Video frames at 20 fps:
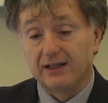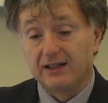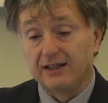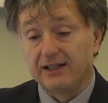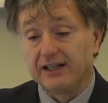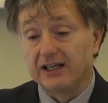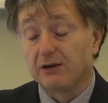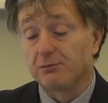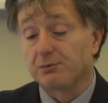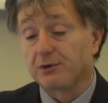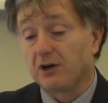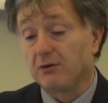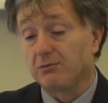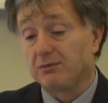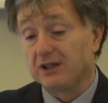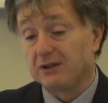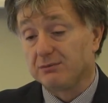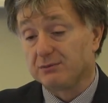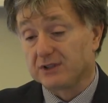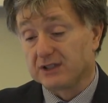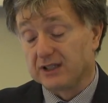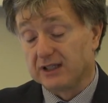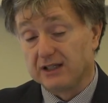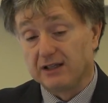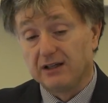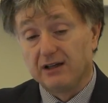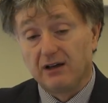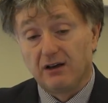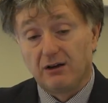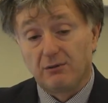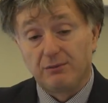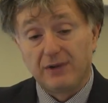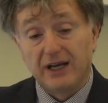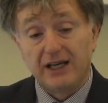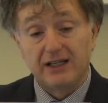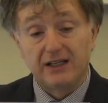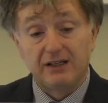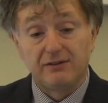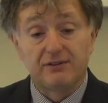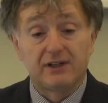legal problems
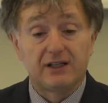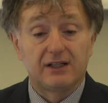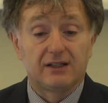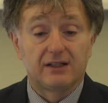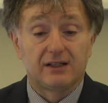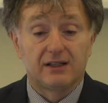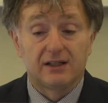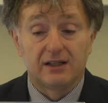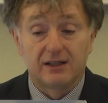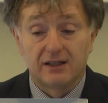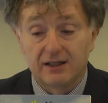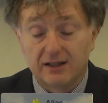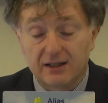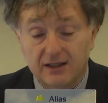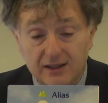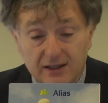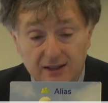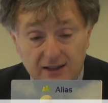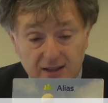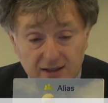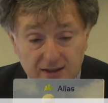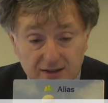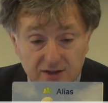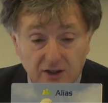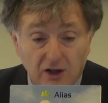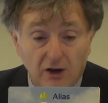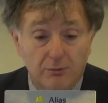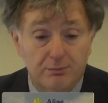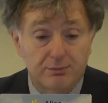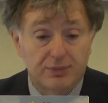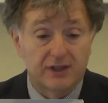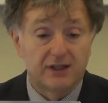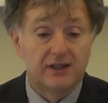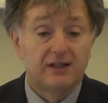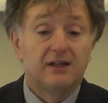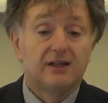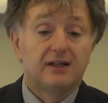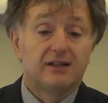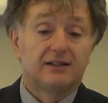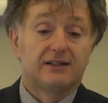may even stop
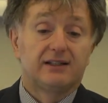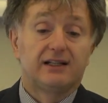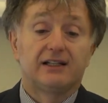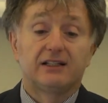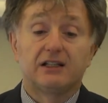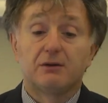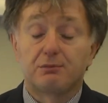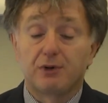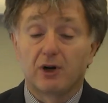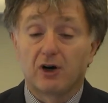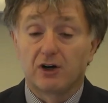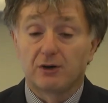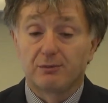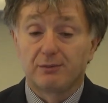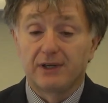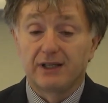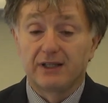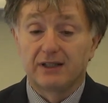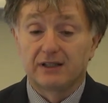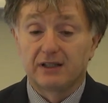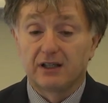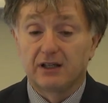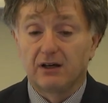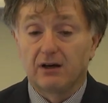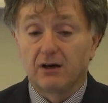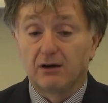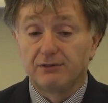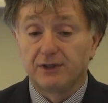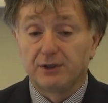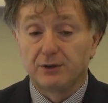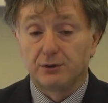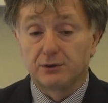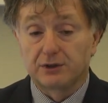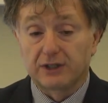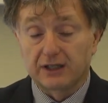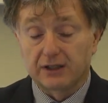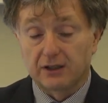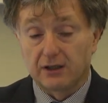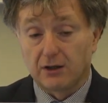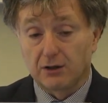the deployment of a new
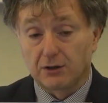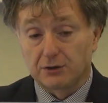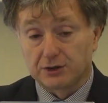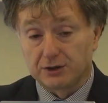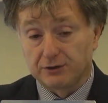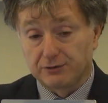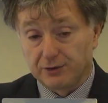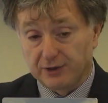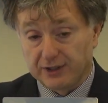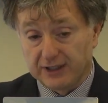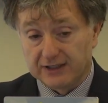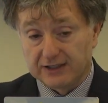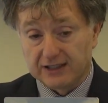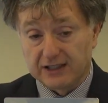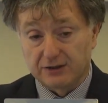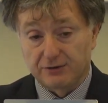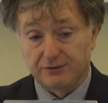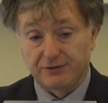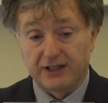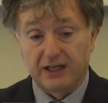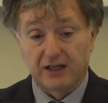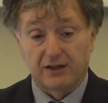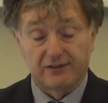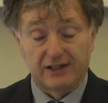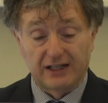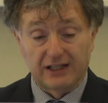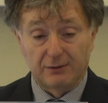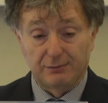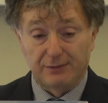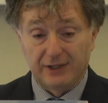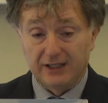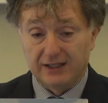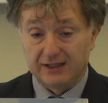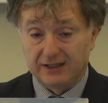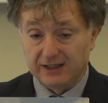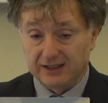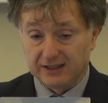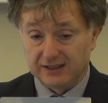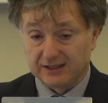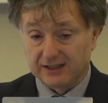technology. For instance, fear of
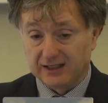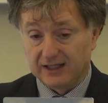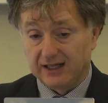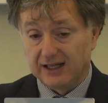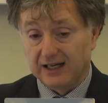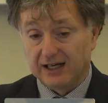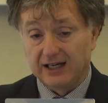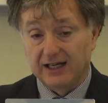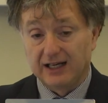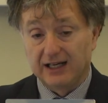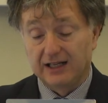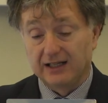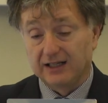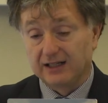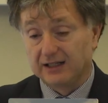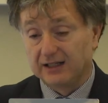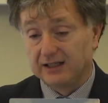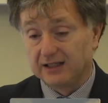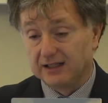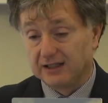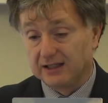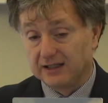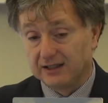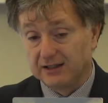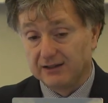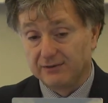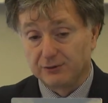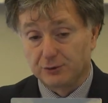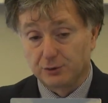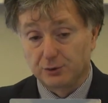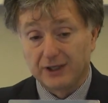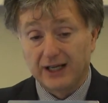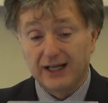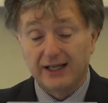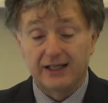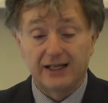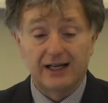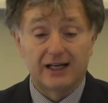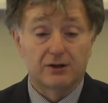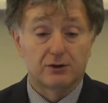liabilities
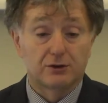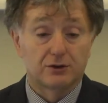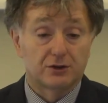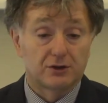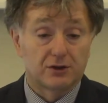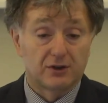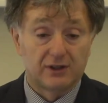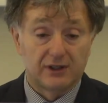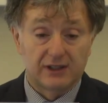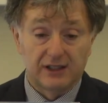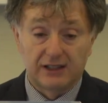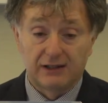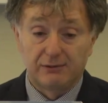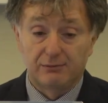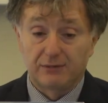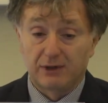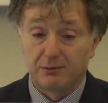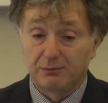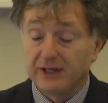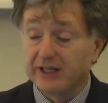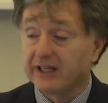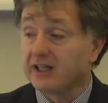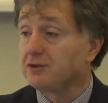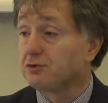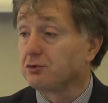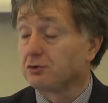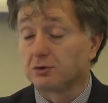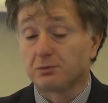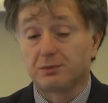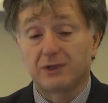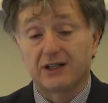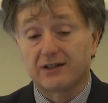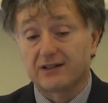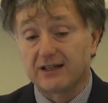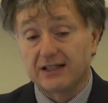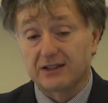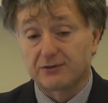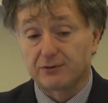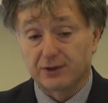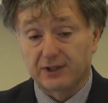today are also a big issue to be
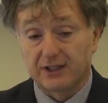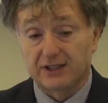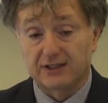addressed, for